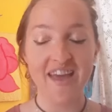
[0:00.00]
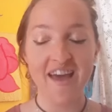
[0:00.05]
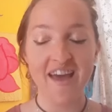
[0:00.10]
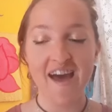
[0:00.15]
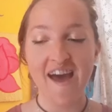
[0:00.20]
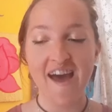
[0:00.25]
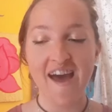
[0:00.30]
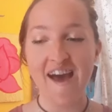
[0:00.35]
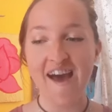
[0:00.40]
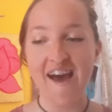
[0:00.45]

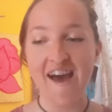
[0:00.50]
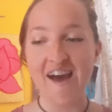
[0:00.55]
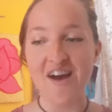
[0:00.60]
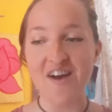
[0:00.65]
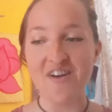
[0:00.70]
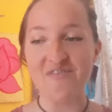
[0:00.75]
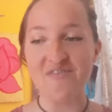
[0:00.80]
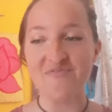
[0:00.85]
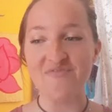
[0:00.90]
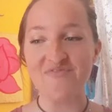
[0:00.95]

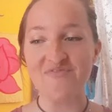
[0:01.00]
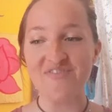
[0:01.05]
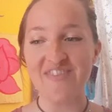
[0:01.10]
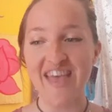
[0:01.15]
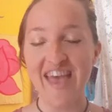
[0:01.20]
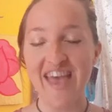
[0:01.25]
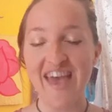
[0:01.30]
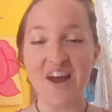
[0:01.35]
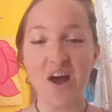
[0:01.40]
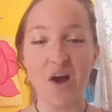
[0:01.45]
um,
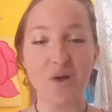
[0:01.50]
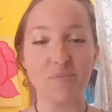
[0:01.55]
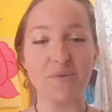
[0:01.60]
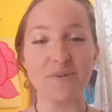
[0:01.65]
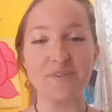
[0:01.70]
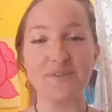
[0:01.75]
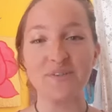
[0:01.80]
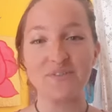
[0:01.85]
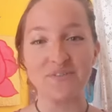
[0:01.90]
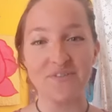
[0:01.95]
and help
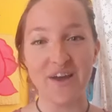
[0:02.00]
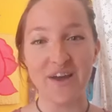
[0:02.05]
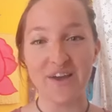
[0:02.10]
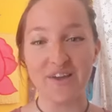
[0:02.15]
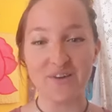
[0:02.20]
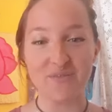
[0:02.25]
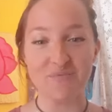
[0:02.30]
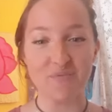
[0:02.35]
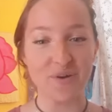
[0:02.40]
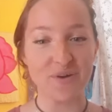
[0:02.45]
us to
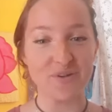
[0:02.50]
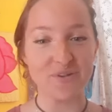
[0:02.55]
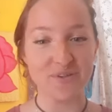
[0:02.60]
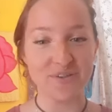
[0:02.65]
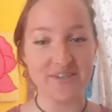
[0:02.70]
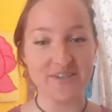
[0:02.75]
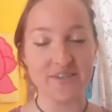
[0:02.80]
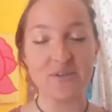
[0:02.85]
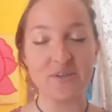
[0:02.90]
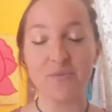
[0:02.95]
find more
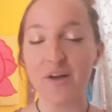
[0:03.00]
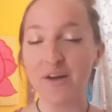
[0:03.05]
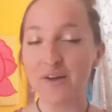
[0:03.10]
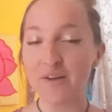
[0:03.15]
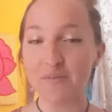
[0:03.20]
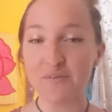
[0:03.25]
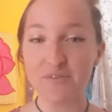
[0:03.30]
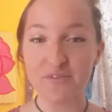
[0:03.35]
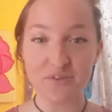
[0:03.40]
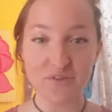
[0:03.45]
joy. So,
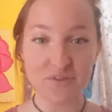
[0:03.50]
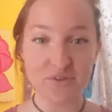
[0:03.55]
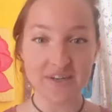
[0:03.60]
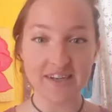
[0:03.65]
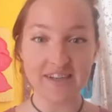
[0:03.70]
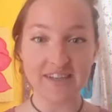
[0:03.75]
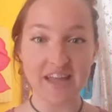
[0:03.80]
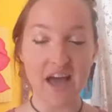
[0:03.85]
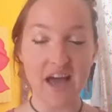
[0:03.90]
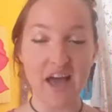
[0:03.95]
welcome if you're
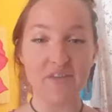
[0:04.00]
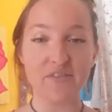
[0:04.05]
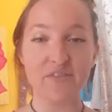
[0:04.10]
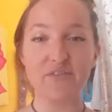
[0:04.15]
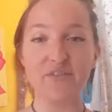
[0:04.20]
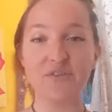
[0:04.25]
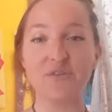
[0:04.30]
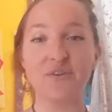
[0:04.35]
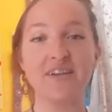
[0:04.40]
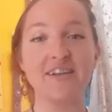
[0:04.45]
joining live. If
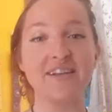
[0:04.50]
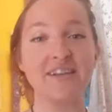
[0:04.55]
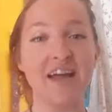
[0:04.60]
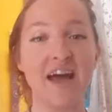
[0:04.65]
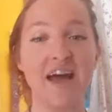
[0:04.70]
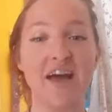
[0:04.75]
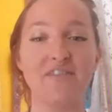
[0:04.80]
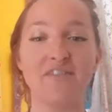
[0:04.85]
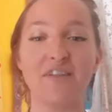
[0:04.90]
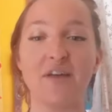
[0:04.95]
you're joining
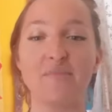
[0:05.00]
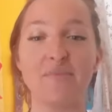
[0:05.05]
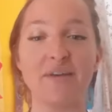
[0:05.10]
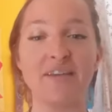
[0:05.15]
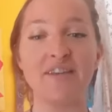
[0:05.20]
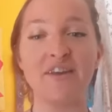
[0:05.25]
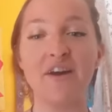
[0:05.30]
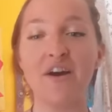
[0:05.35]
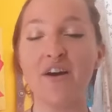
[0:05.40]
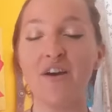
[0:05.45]
live, let me
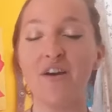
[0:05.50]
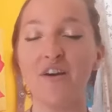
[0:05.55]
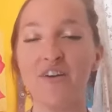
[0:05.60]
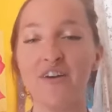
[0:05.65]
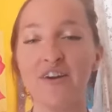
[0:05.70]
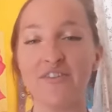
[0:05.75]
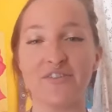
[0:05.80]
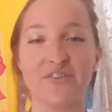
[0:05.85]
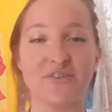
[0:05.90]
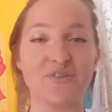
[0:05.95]
know.
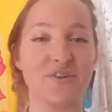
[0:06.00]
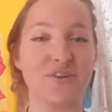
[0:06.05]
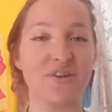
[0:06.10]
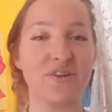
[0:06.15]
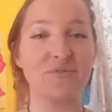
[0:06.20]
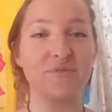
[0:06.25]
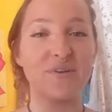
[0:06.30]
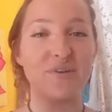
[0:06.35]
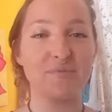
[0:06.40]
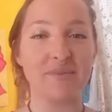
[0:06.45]
If you're joining
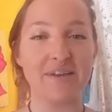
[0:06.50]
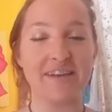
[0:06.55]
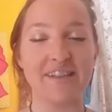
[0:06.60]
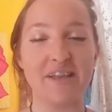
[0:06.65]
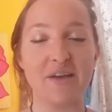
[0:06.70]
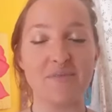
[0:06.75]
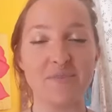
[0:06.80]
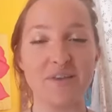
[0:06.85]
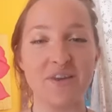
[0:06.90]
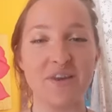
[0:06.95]
on replay,
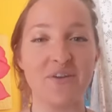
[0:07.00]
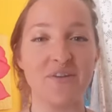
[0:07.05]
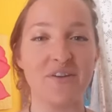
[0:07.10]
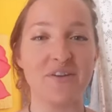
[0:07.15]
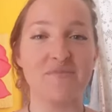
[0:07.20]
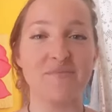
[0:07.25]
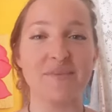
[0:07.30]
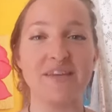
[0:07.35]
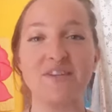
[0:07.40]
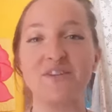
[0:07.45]
let me know.
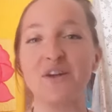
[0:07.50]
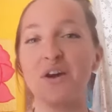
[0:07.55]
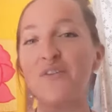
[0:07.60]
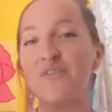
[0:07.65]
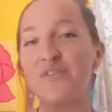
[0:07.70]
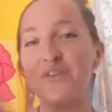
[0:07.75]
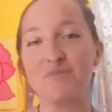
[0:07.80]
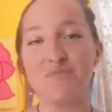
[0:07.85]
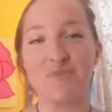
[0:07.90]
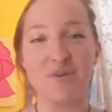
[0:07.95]
Give me a
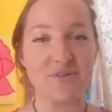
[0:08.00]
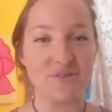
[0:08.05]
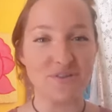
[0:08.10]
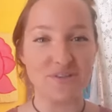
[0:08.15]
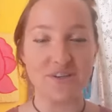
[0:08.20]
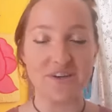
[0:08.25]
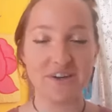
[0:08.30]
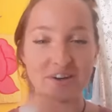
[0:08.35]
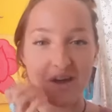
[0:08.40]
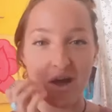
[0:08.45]
dolphin emoji
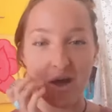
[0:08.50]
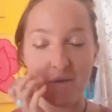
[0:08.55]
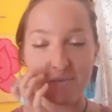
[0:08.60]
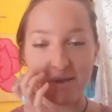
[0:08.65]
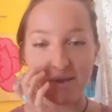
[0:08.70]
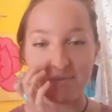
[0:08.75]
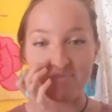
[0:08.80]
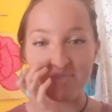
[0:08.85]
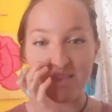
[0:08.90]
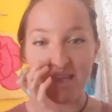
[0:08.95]
or a
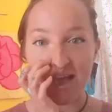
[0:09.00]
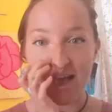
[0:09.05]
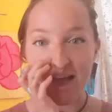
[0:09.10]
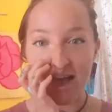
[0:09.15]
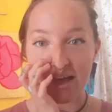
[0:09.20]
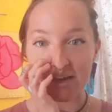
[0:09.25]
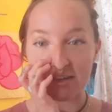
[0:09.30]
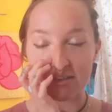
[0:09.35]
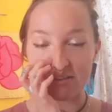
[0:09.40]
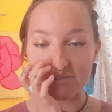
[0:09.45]
comment.
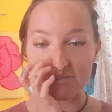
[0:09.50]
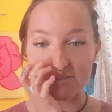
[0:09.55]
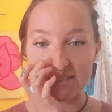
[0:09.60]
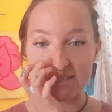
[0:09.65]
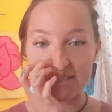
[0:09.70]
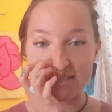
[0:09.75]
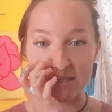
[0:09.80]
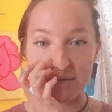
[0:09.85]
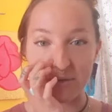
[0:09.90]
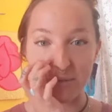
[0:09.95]
I'd love to
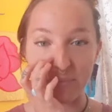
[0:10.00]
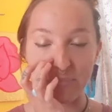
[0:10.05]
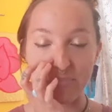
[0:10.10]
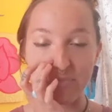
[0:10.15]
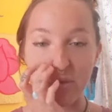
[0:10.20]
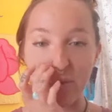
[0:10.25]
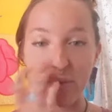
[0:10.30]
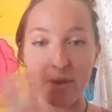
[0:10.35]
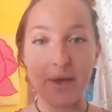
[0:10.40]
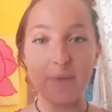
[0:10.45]
see you.
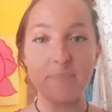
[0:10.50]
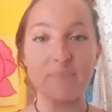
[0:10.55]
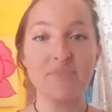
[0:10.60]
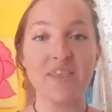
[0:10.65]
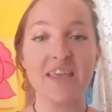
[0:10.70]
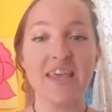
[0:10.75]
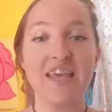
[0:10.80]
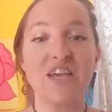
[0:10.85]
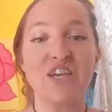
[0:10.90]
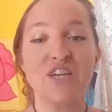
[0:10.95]
Okay.
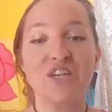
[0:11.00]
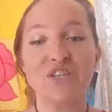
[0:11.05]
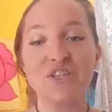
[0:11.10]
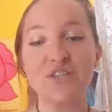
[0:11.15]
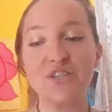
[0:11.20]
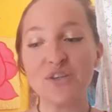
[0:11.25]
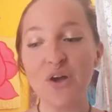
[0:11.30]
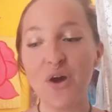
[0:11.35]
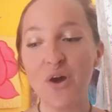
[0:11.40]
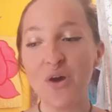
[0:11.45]

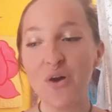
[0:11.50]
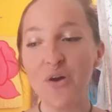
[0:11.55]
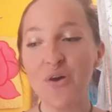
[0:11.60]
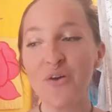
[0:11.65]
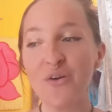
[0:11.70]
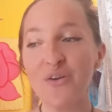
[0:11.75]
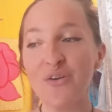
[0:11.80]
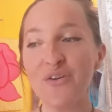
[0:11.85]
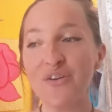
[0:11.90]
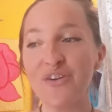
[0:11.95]

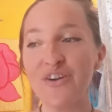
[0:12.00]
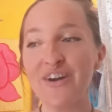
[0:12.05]
So,